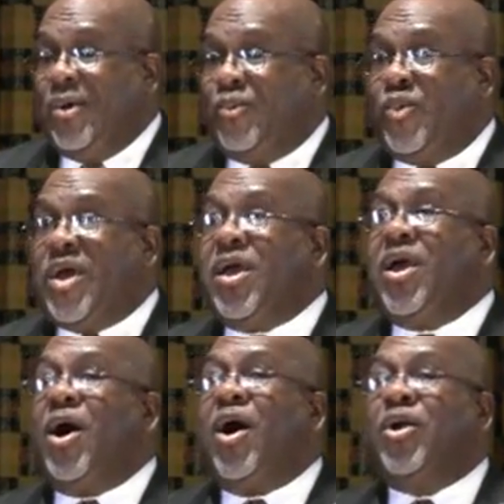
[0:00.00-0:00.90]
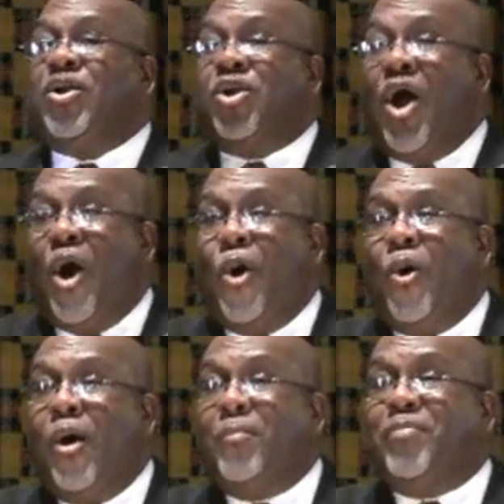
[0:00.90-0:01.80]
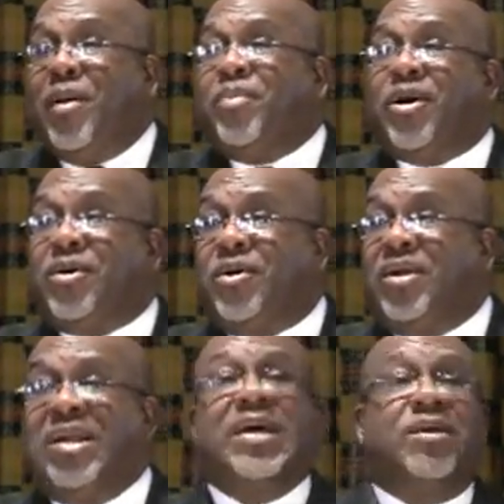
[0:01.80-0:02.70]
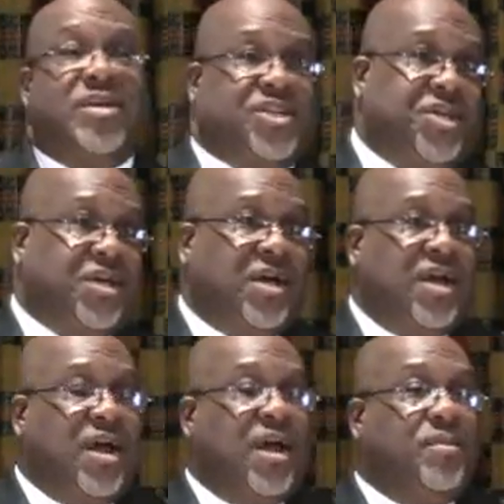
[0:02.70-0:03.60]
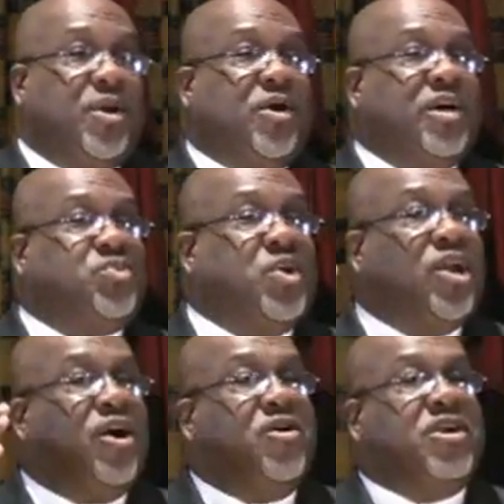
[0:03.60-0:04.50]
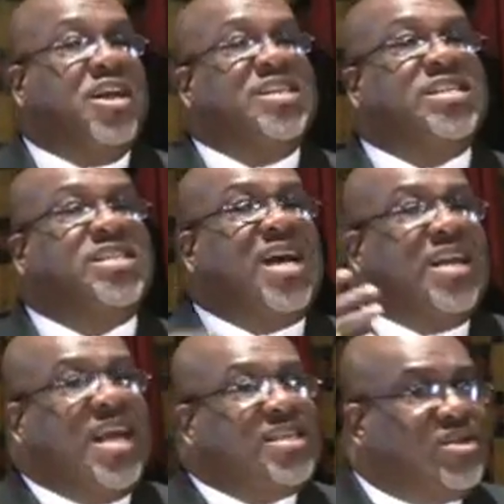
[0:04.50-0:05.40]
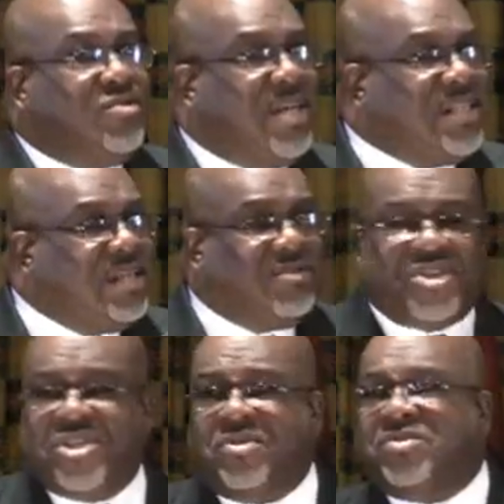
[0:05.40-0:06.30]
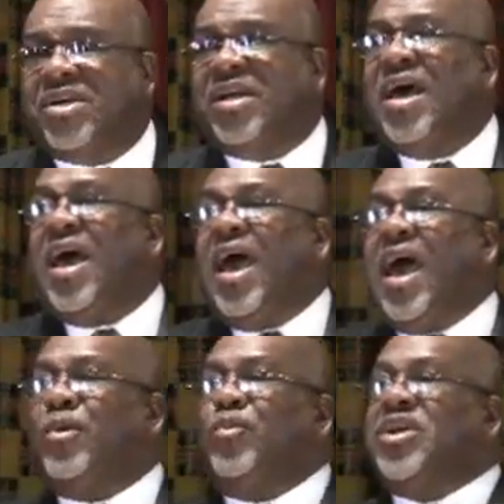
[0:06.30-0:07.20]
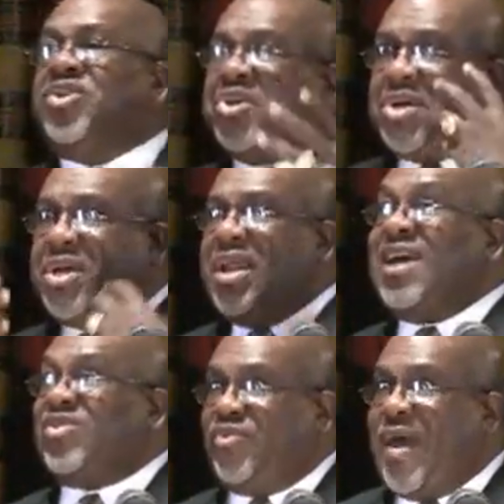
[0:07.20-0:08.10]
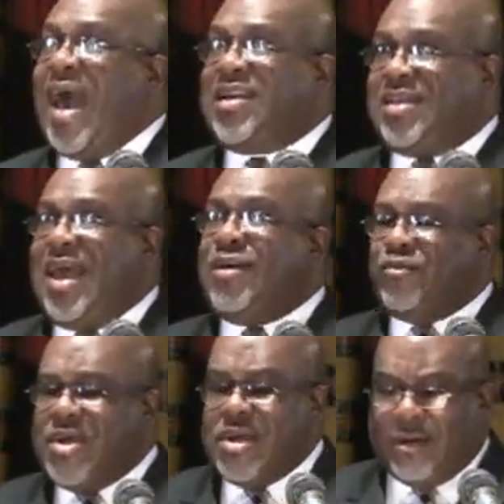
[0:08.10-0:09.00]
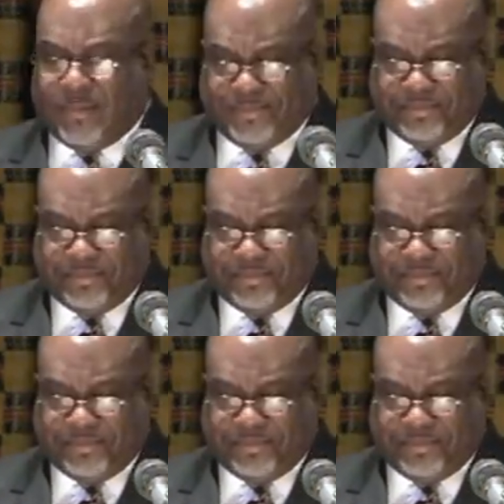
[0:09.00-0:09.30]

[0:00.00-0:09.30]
We know biblical literature because we learned it in Sunday school as little children, and we took it as fact and real.